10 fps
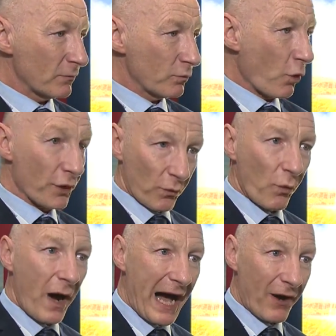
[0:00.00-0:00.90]
want
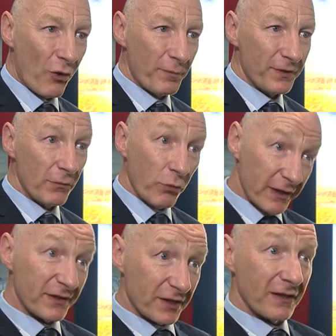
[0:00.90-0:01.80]
wow, but they
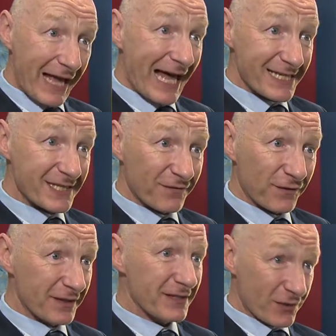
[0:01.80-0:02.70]
want it to last
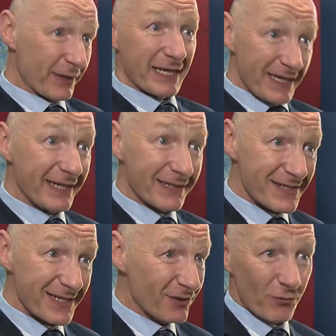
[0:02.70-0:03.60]
for 20
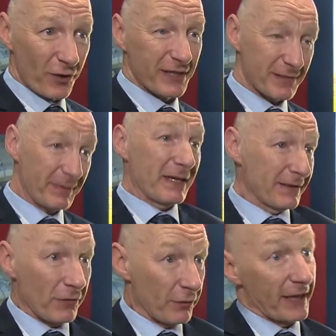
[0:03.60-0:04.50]
years. They don't want it to be,
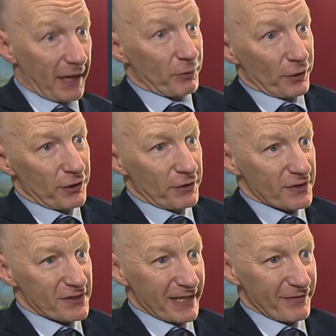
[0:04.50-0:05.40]
oh yeah, I put a new
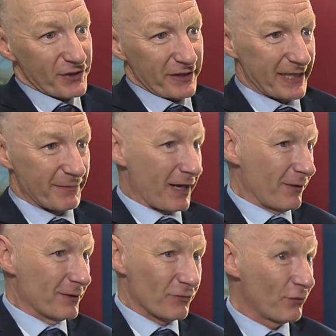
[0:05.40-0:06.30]
conservatory in,
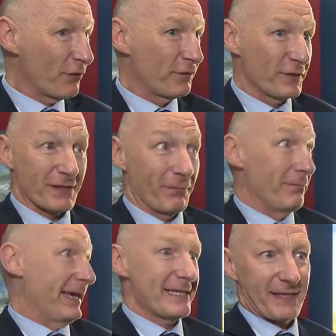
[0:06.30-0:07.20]
my roof was
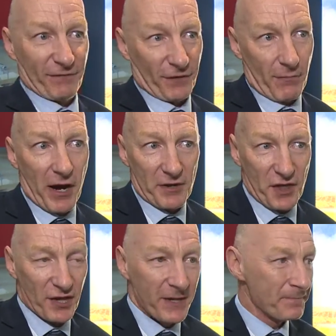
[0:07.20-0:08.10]
amazing for a
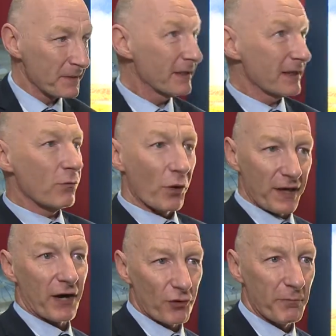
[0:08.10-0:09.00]
month. They want
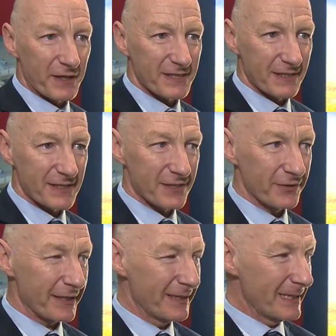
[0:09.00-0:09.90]
that robustness
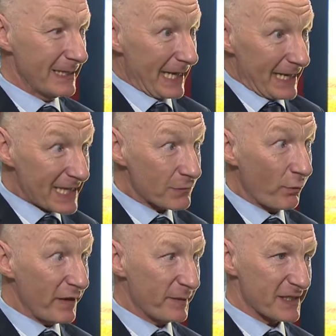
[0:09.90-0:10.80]
to it. And that's what
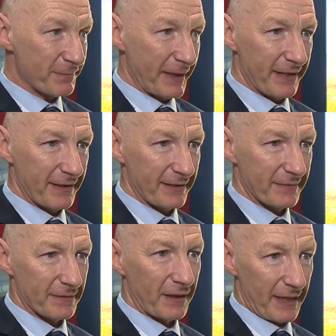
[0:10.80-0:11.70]
we've been
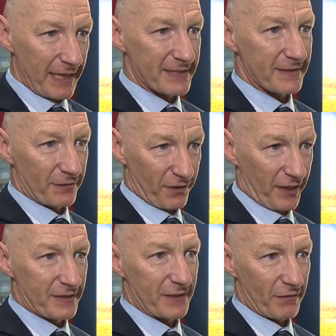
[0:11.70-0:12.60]
spending the last
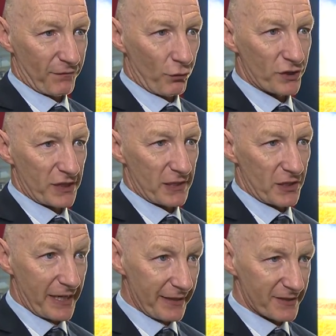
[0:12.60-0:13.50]
13 or 14
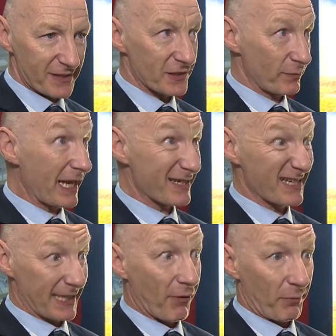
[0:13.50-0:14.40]
years since we
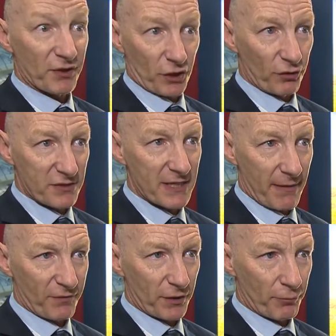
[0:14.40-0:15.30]
actually came up with a
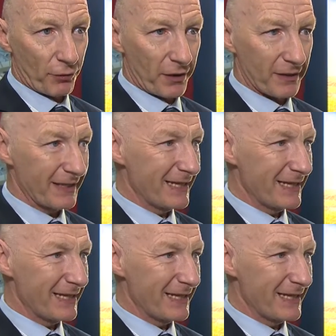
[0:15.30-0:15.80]
concept for the product,